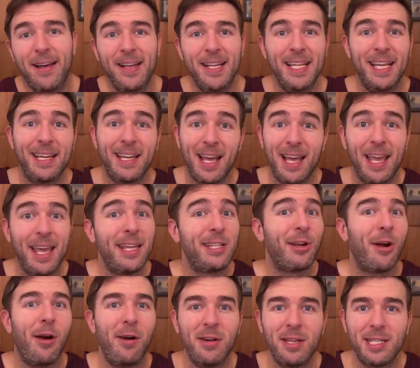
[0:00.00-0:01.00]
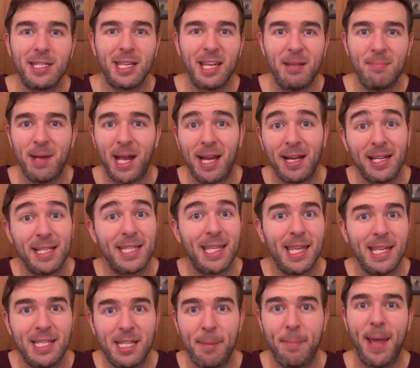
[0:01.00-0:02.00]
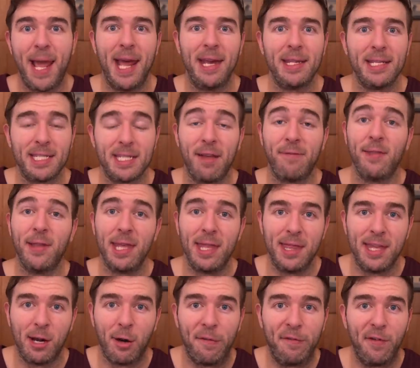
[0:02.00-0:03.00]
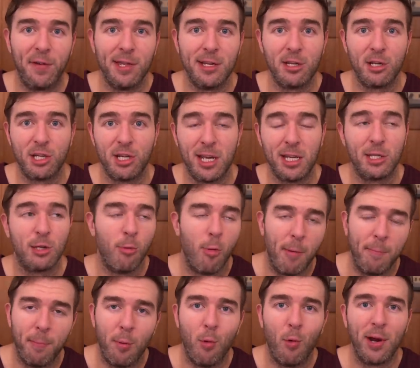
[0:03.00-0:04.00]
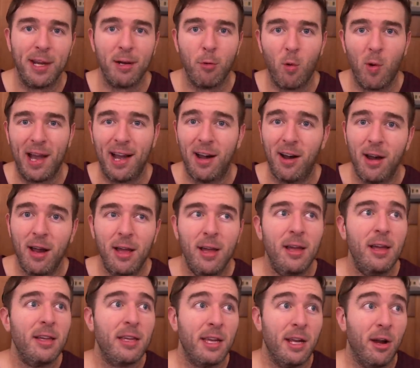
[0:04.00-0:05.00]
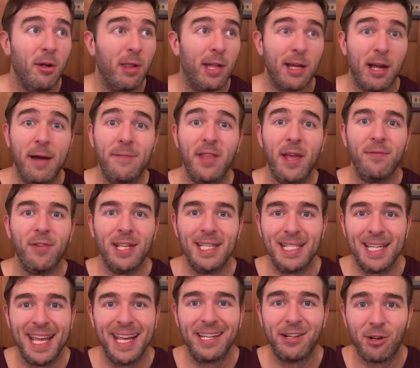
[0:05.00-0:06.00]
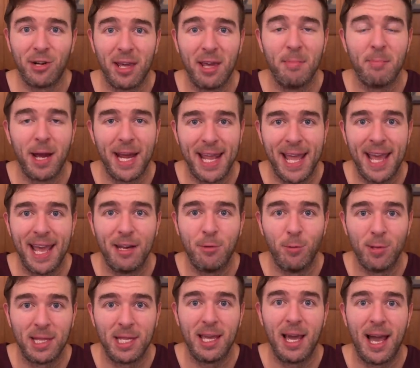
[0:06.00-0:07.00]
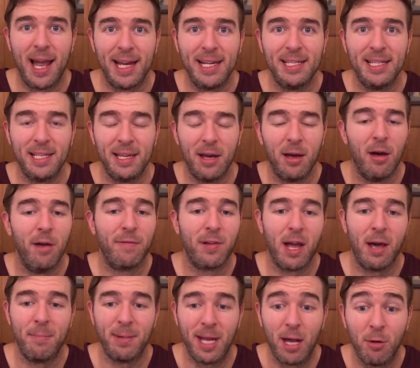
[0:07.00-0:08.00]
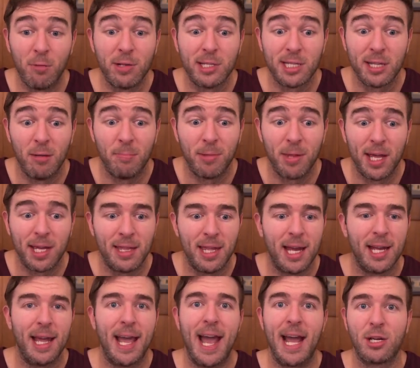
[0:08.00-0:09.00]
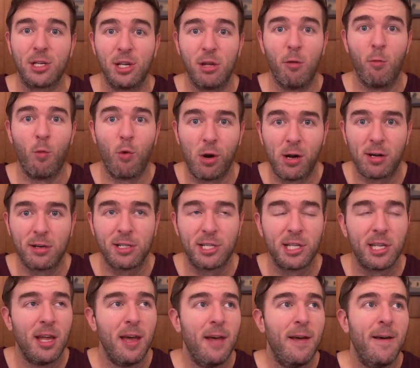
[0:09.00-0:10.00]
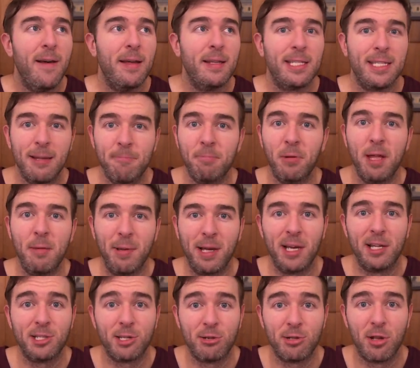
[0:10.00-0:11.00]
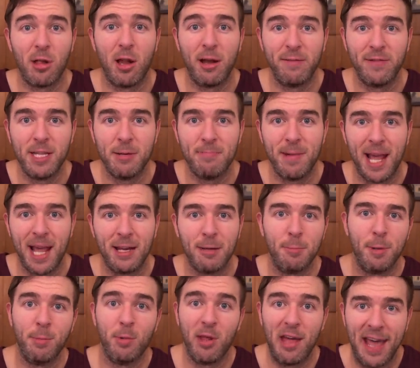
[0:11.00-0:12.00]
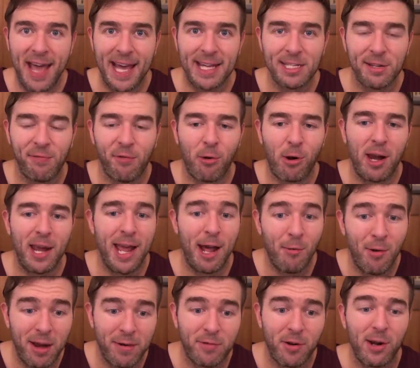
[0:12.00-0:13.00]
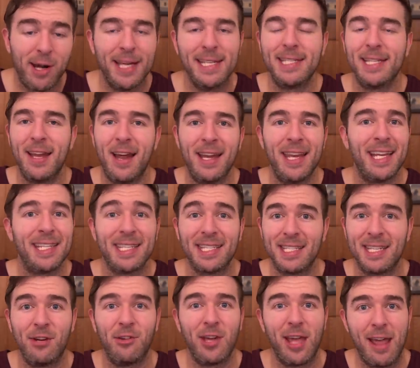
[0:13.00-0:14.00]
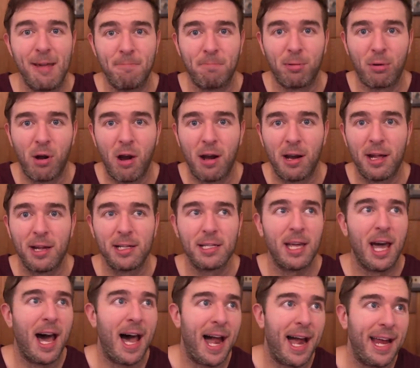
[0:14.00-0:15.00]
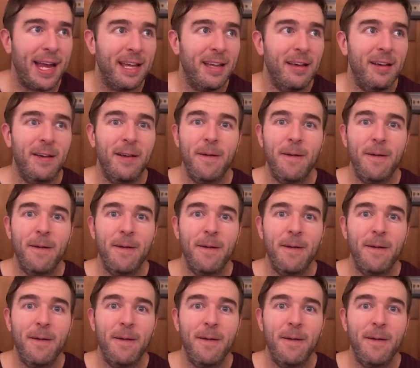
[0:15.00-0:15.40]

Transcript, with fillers: It's hard to say, man, because the demand is definitely there for this shit to a point where, you know, like, I've definitely tinkered in my head with the idea of coming out with something that actually works, simply because there's a lot of demand and people ask for it. However, it's not necessarily a product I